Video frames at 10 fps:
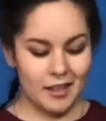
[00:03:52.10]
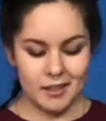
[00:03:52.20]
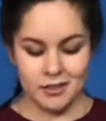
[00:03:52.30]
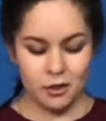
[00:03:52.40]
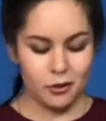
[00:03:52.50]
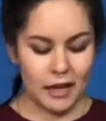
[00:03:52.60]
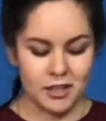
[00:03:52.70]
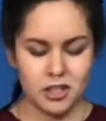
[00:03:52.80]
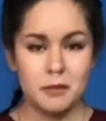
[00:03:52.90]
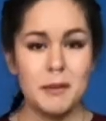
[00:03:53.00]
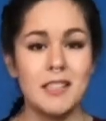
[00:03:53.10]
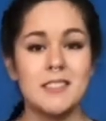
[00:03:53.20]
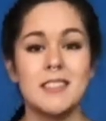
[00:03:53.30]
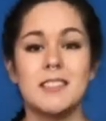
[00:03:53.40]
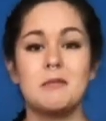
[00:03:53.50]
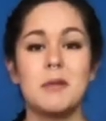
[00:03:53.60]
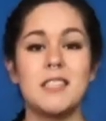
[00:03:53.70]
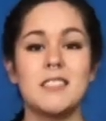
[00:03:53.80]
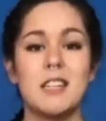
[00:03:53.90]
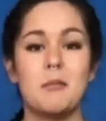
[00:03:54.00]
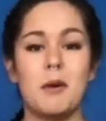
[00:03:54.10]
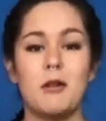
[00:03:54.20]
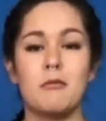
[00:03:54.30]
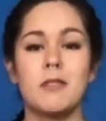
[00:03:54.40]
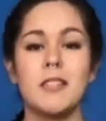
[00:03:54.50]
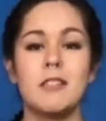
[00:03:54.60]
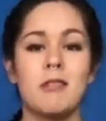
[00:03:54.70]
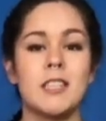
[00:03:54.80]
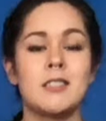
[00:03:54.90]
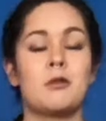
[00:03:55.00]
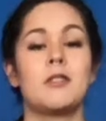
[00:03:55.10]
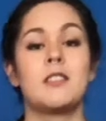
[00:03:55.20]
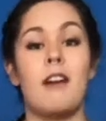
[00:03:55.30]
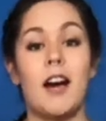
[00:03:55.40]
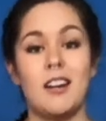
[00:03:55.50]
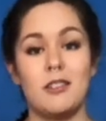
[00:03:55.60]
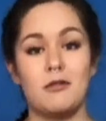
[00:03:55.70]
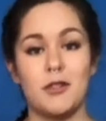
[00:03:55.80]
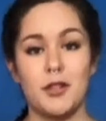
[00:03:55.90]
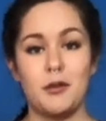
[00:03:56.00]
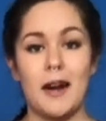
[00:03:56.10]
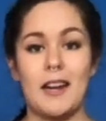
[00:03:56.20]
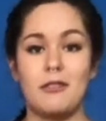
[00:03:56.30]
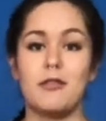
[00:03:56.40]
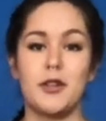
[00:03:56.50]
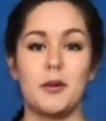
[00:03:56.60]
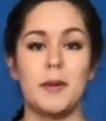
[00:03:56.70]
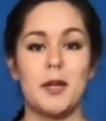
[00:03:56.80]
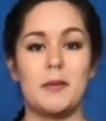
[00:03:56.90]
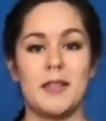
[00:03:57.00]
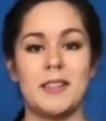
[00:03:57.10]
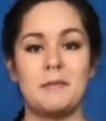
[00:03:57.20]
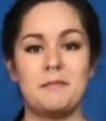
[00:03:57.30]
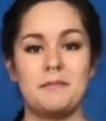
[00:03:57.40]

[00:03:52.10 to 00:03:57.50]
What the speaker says: So that just makes this bean dip a really great source of iron for you and for your baby.